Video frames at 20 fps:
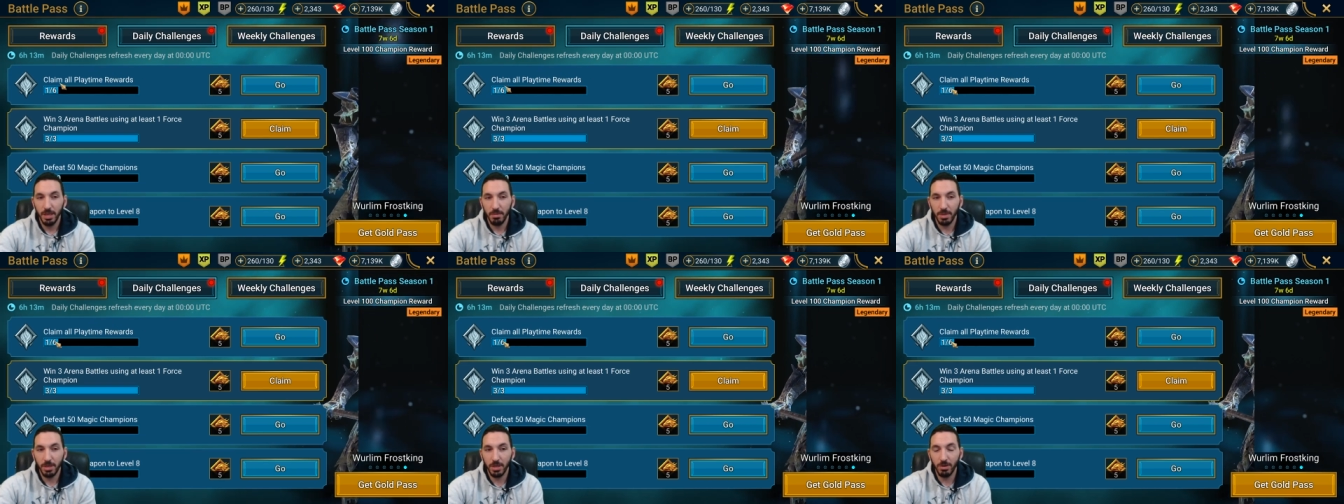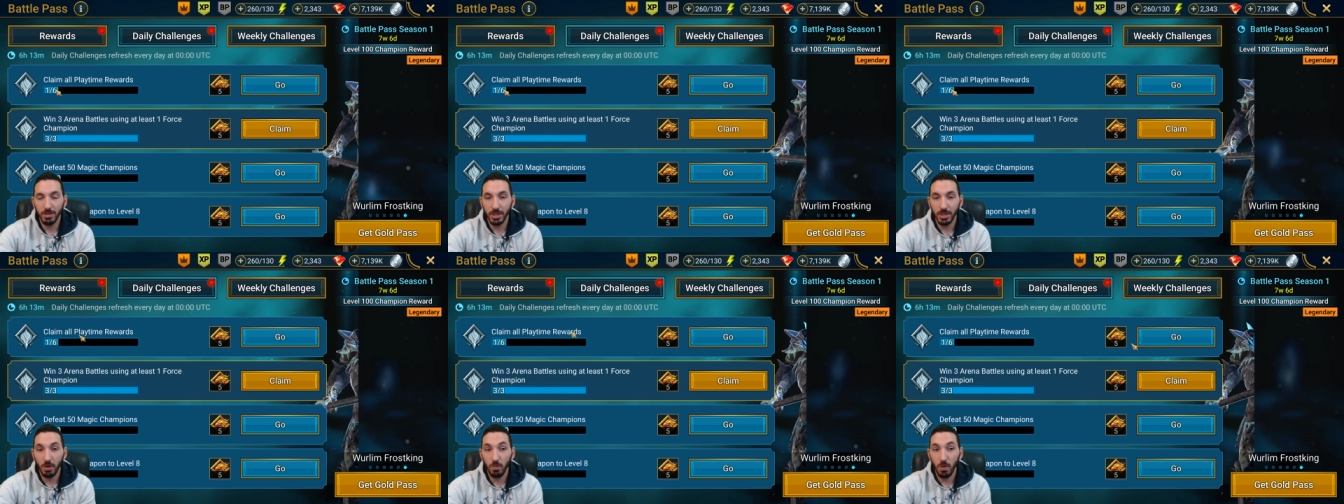
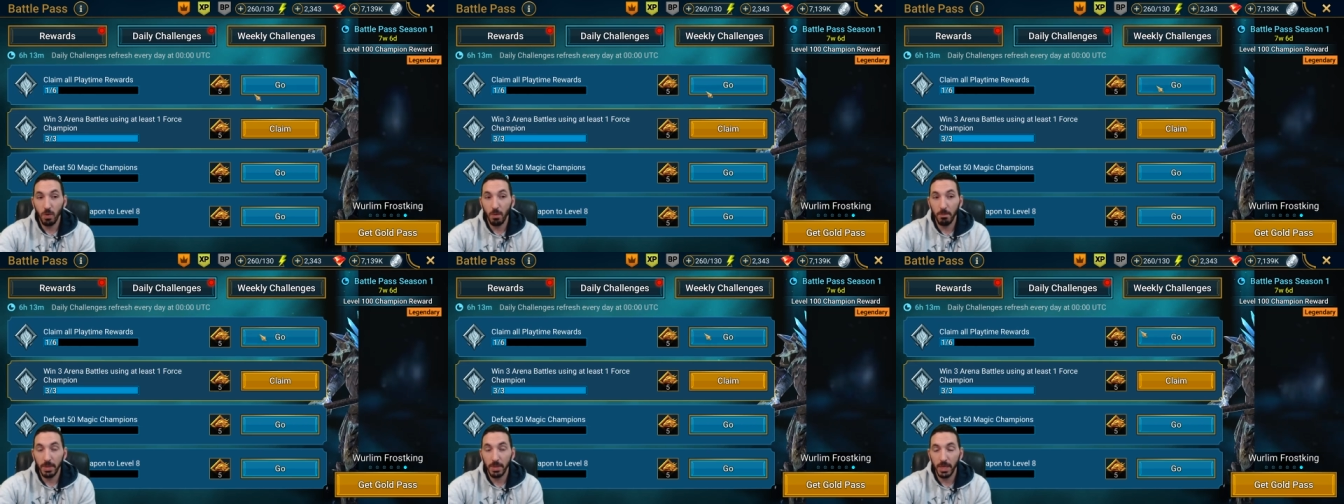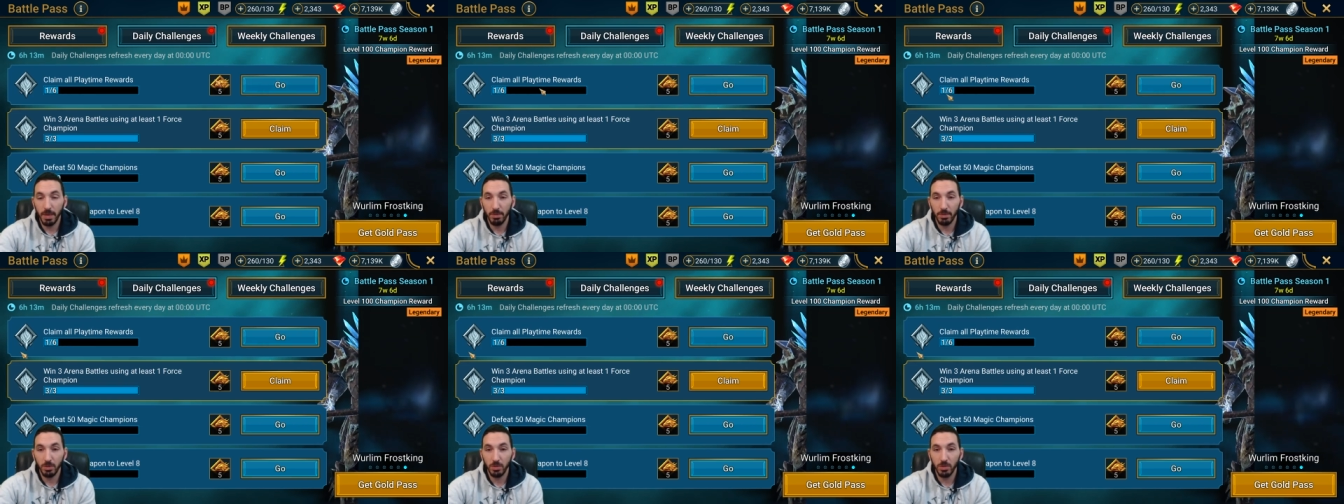because I won't
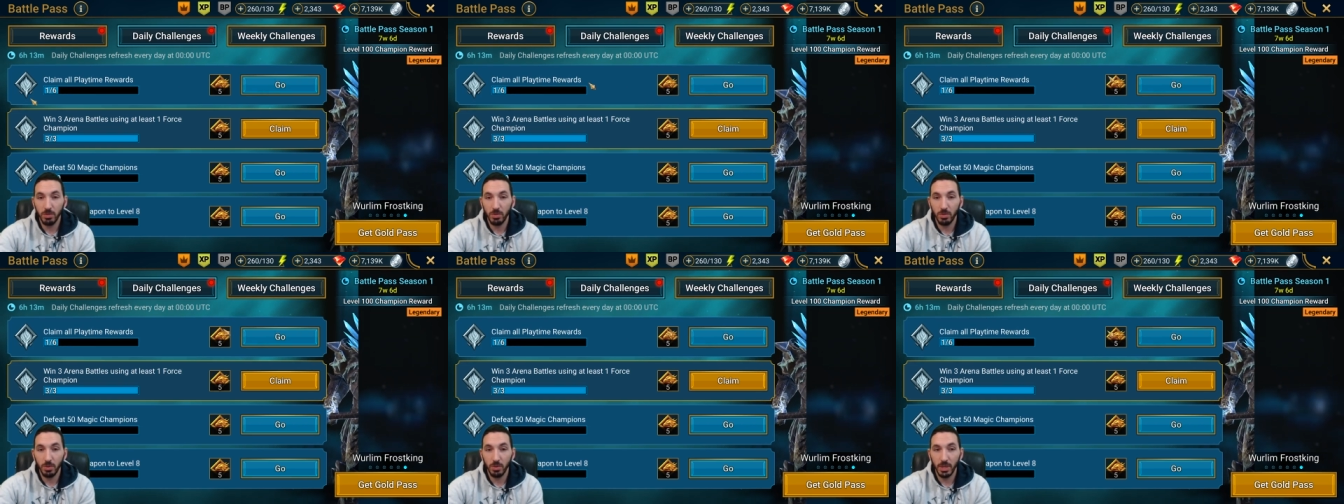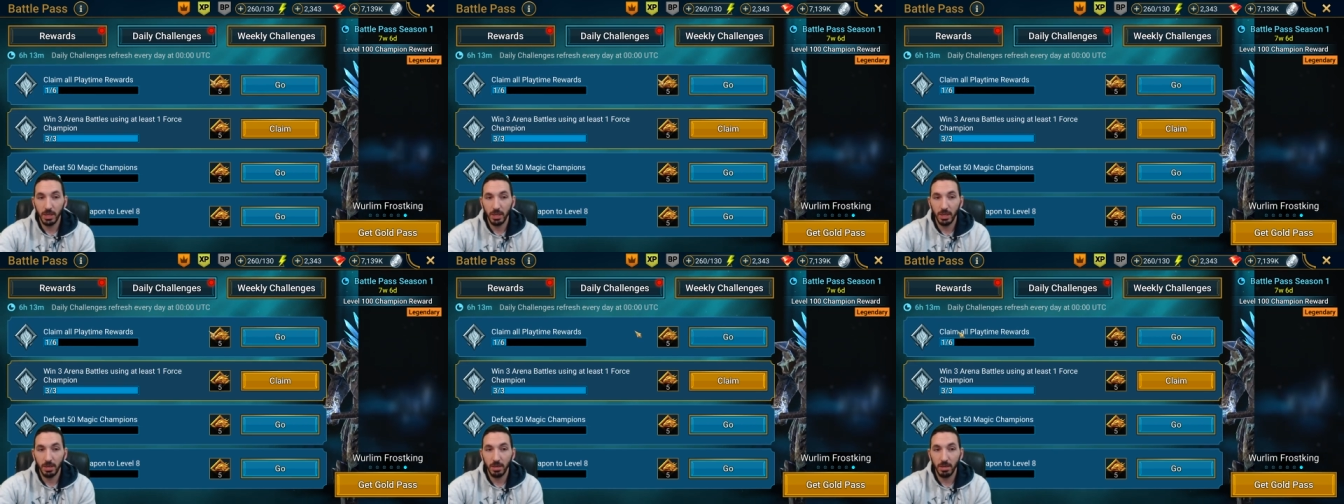be able to do
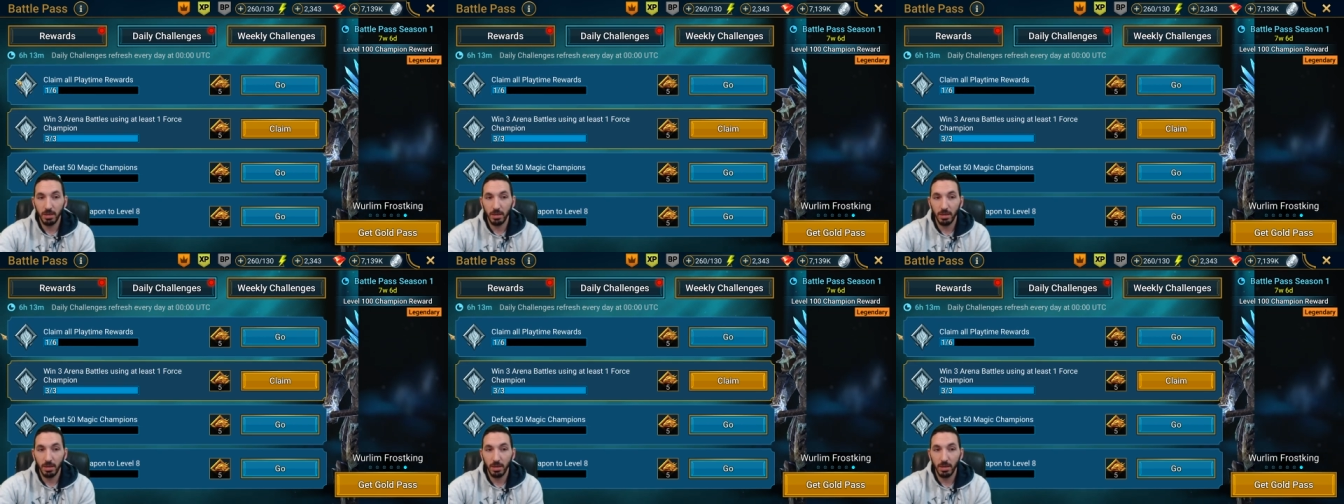it.